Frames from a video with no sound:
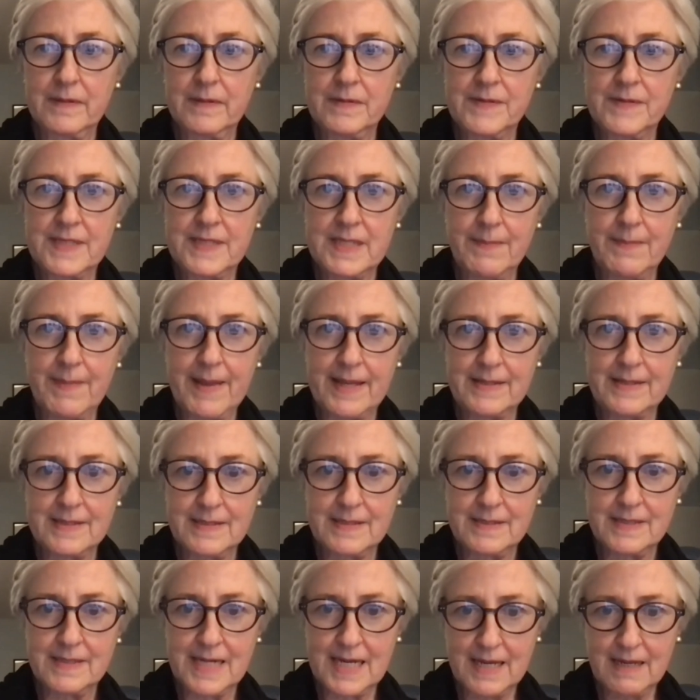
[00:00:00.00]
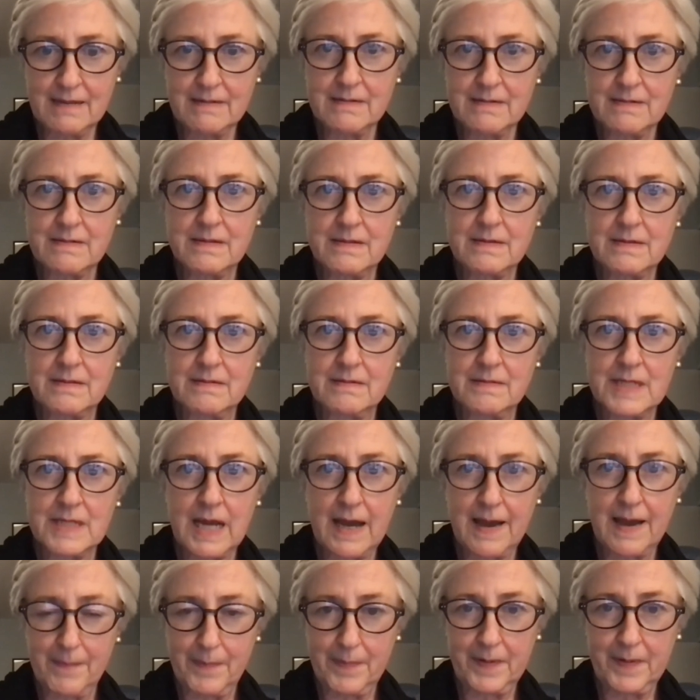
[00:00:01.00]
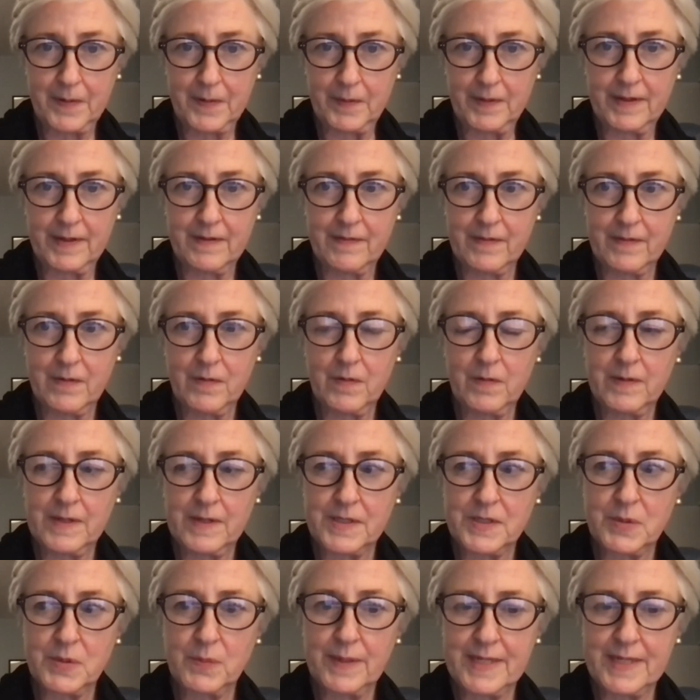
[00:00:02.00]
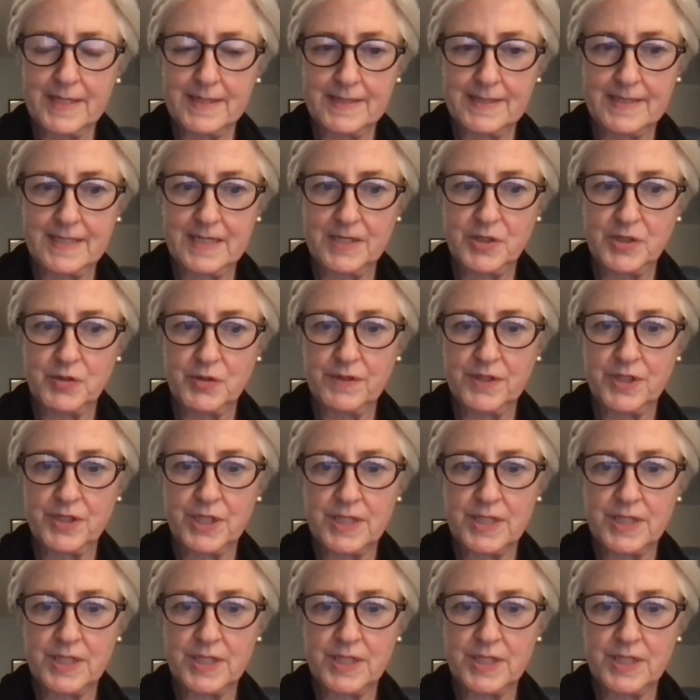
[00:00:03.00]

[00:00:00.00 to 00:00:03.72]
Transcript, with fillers: Lucy May Stanton's time period in the early 20th century,